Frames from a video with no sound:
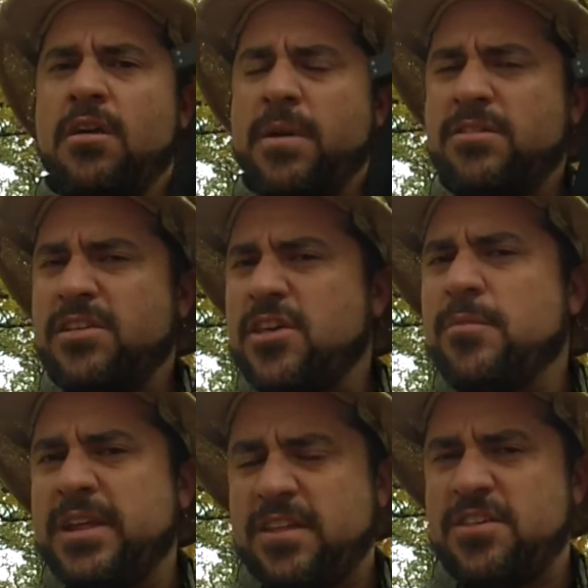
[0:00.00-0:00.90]
basically
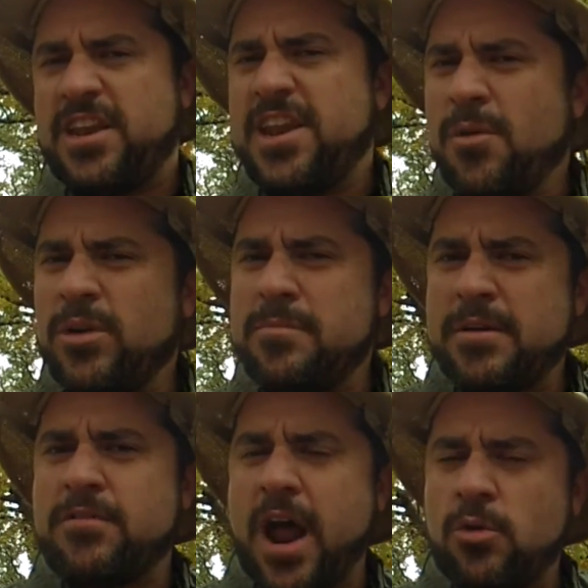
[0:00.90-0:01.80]
someone in the city. Not really
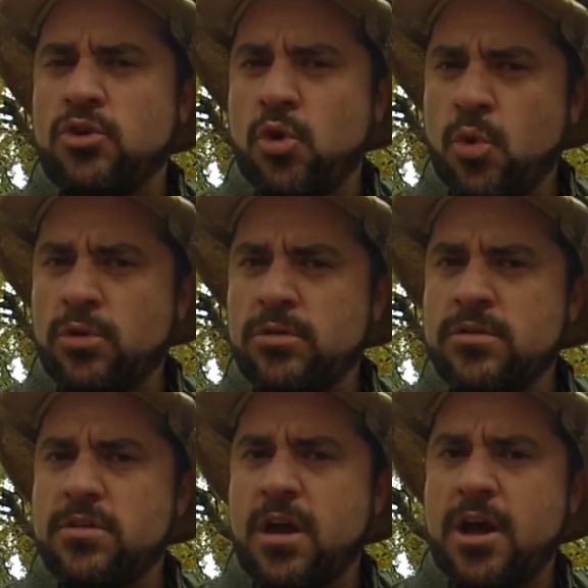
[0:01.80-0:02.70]
meant for
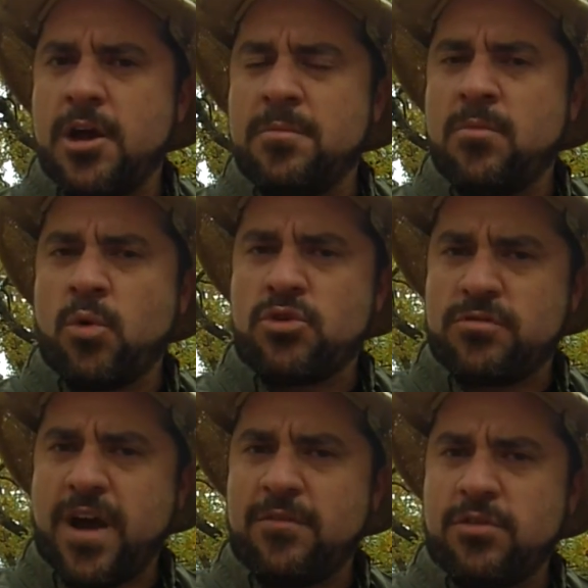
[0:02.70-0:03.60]
outdoors or
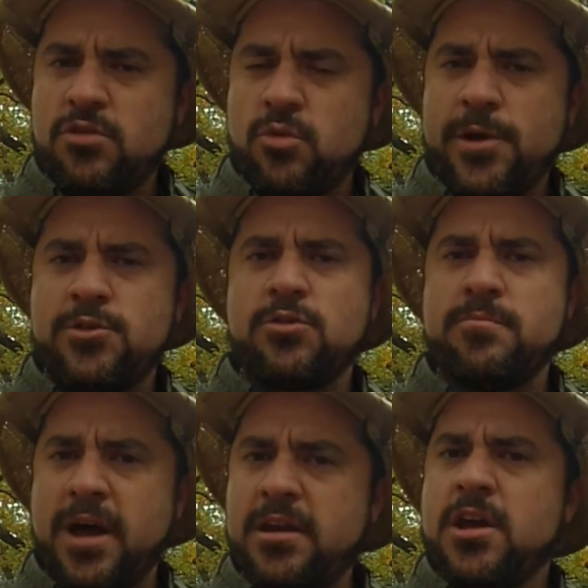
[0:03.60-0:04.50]
survival situations,
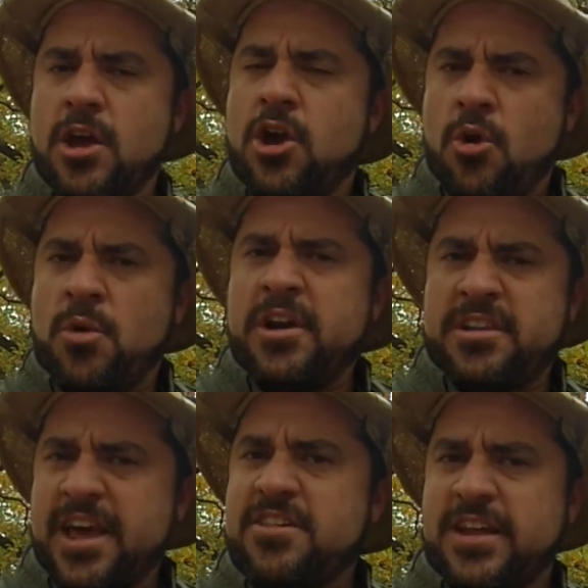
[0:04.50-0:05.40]
but we're going
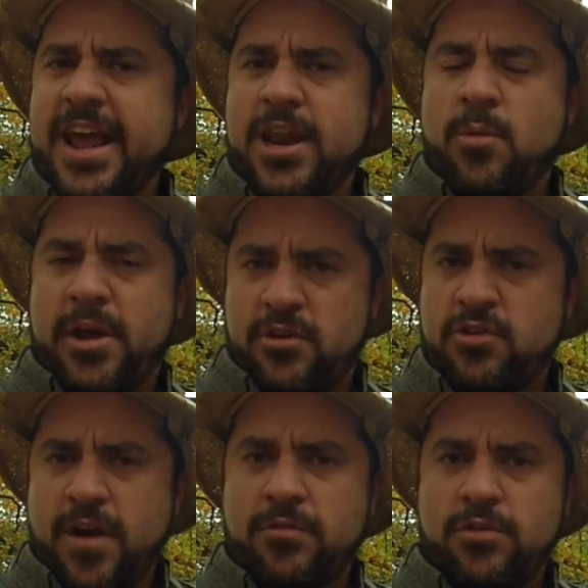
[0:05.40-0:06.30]
to test it anyway in a
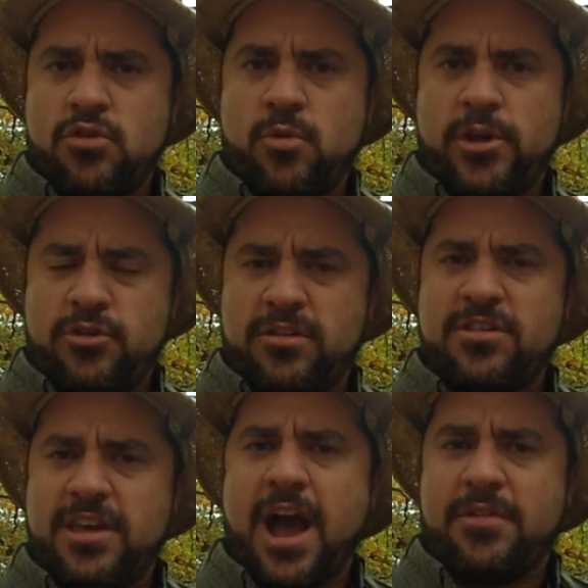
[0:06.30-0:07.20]
survival situation to
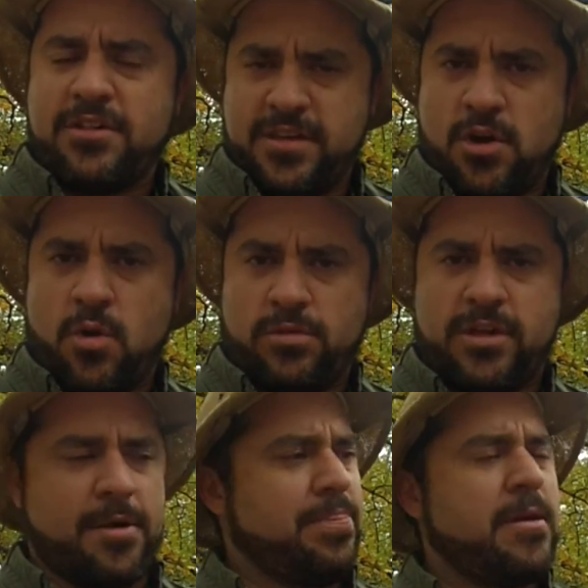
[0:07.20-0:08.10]
see how this thing holds
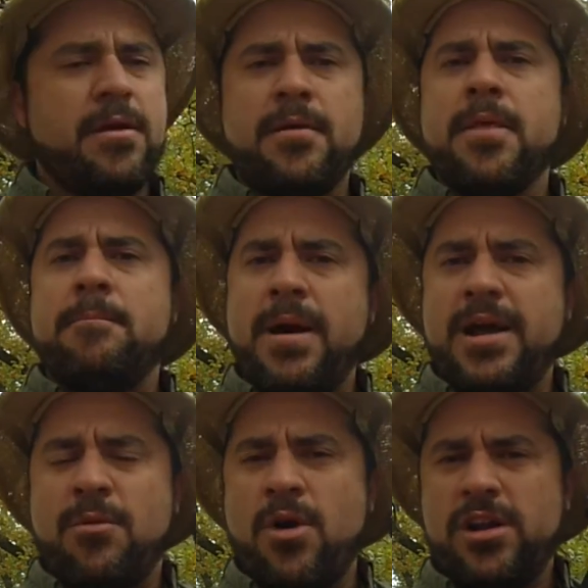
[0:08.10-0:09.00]
up.
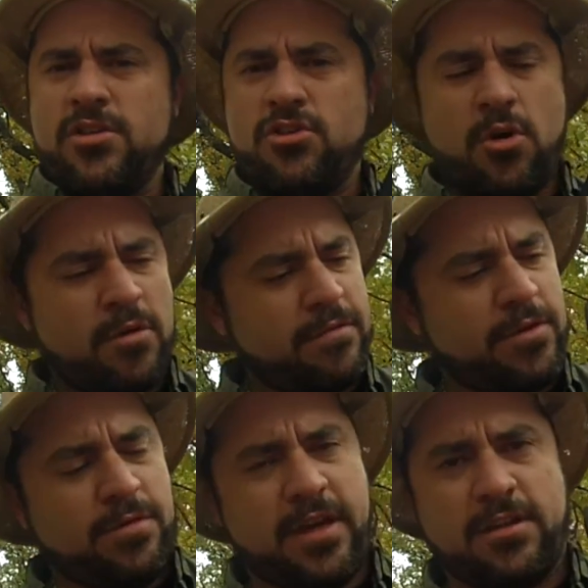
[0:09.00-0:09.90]
But I wanted to show off a
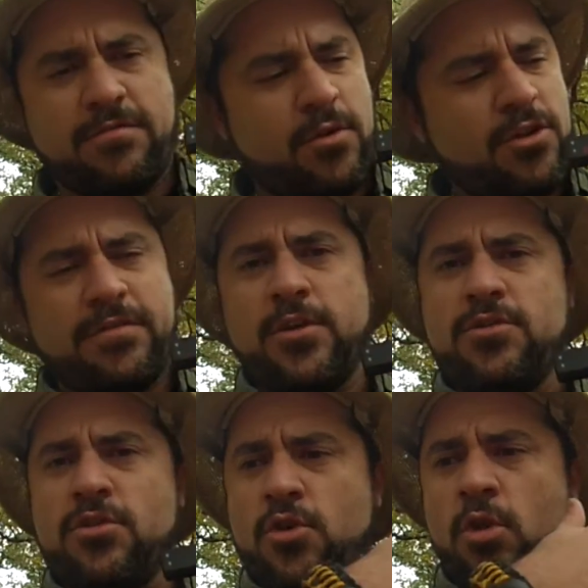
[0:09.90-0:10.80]
few things. First off, here's
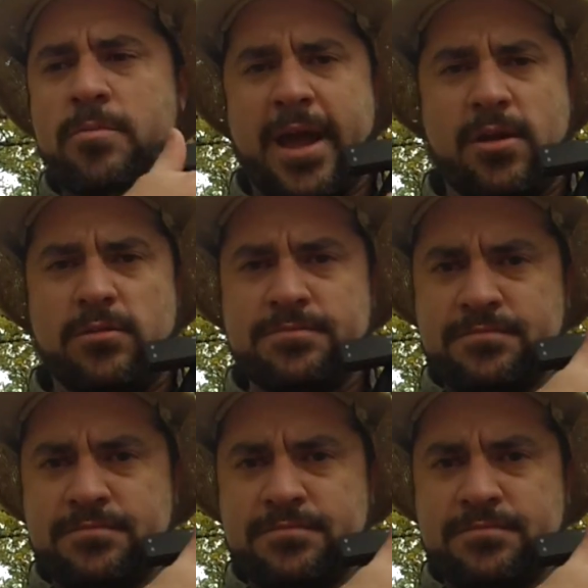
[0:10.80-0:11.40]
the solar panel.